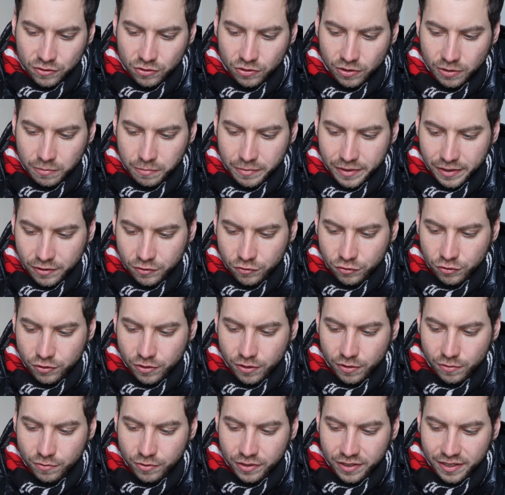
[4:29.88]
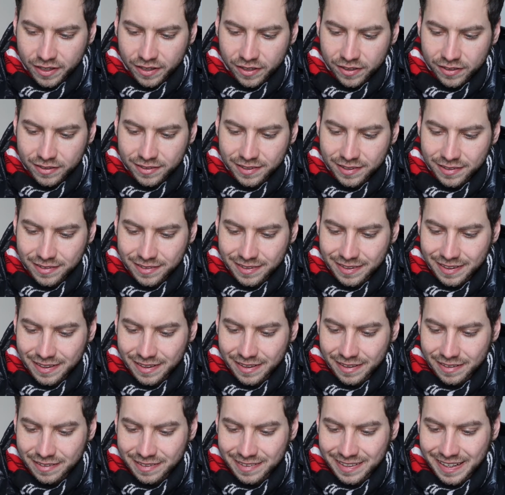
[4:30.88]
or a mixture of inheritance
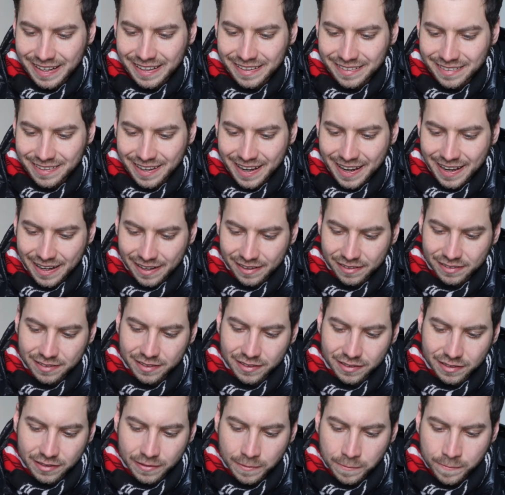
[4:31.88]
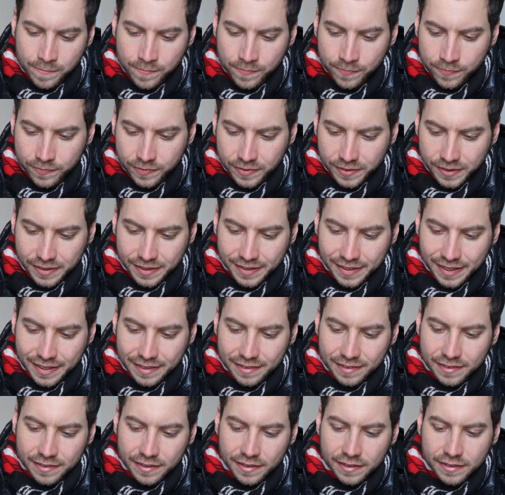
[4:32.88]
and estate taxes. In
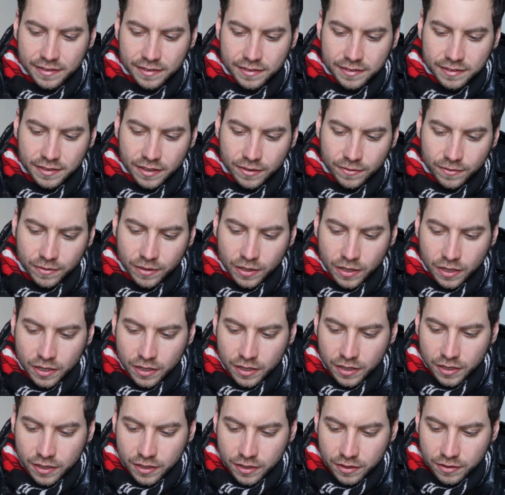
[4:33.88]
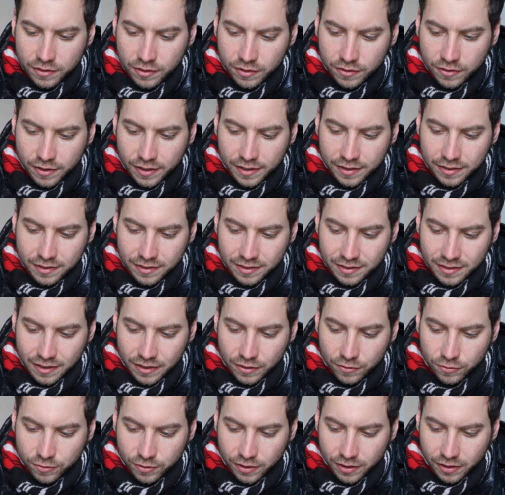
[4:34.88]
1997, the United
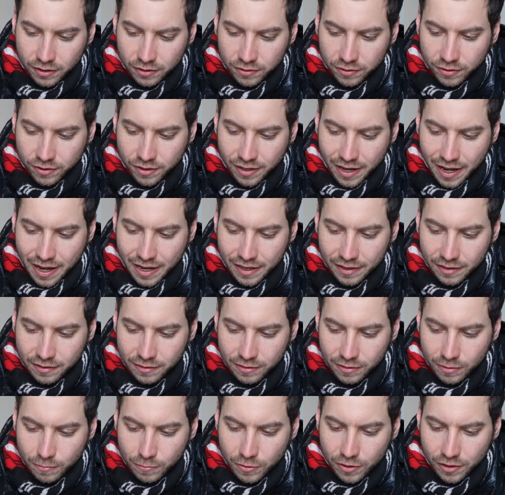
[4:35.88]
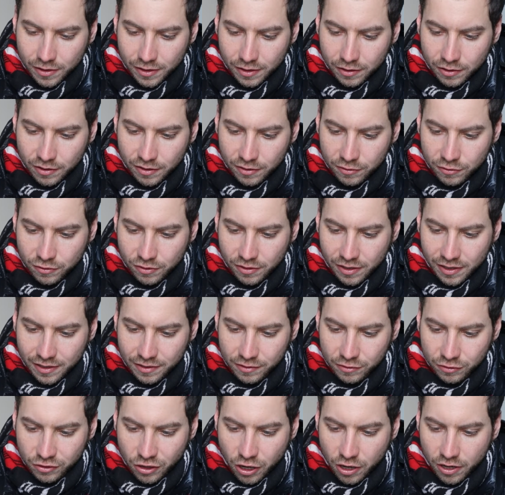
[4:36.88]
States ranked third highest among
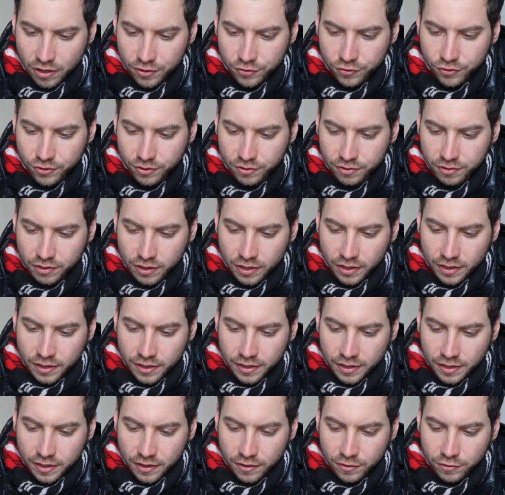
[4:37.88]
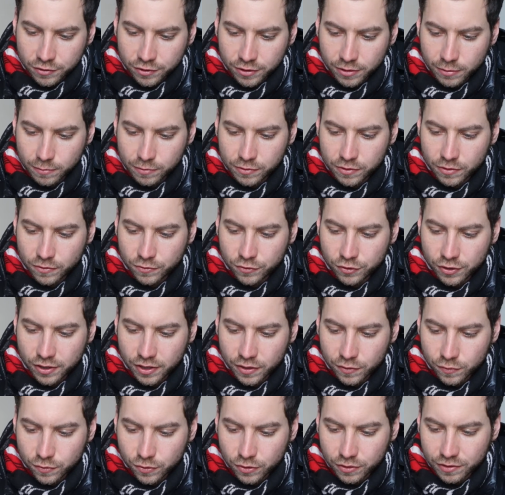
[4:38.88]
industrialized countries in terms of
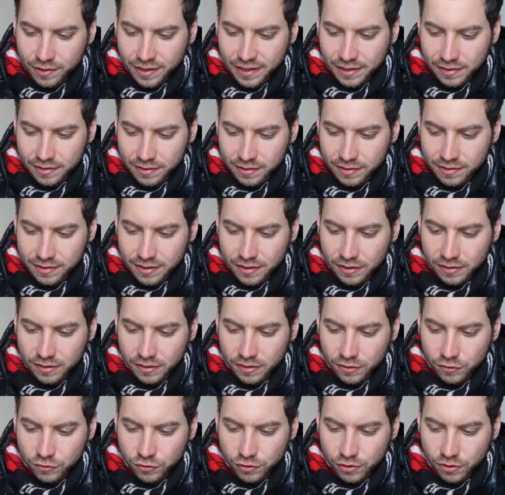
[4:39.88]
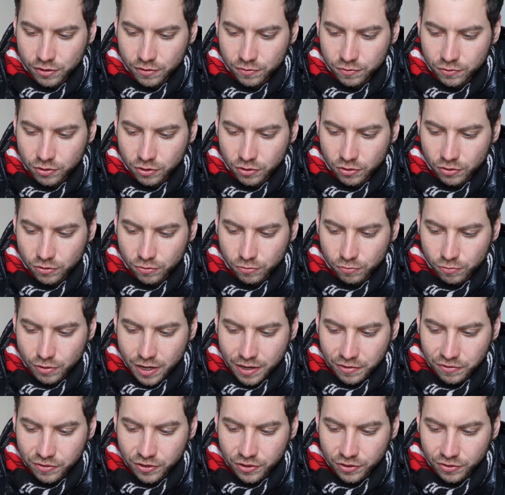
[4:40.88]
transfer taxes as a share of total
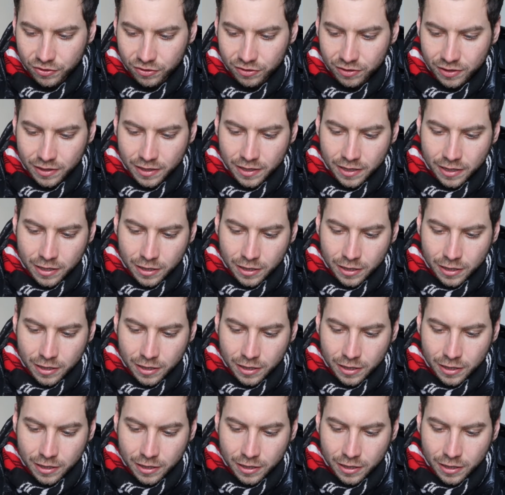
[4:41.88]
revenues.